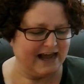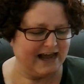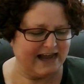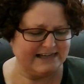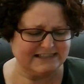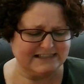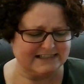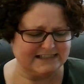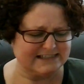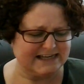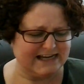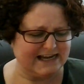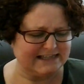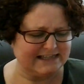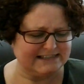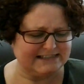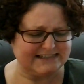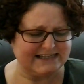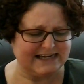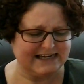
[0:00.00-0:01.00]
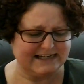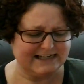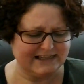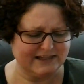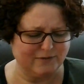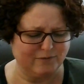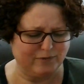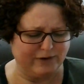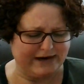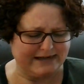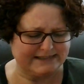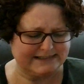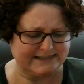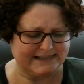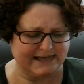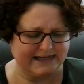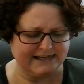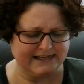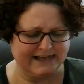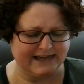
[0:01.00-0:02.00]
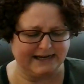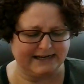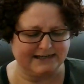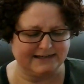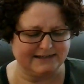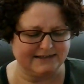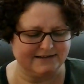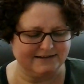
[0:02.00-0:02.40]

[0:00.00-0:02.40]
I just can't say it in the bright sunlight."